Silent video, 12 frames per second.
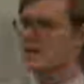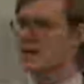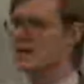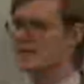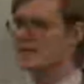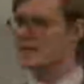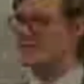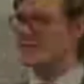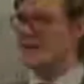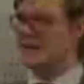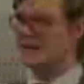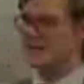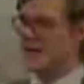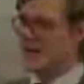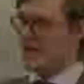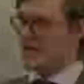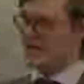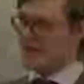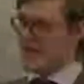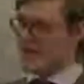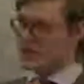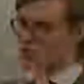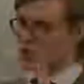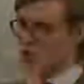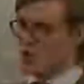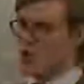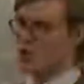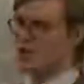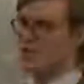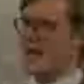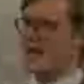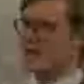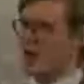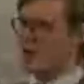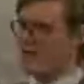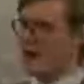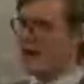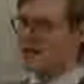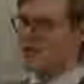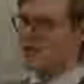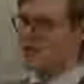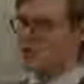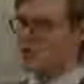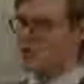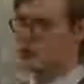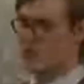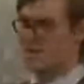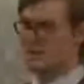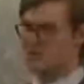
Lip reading: does is that it takes the log data of IT systems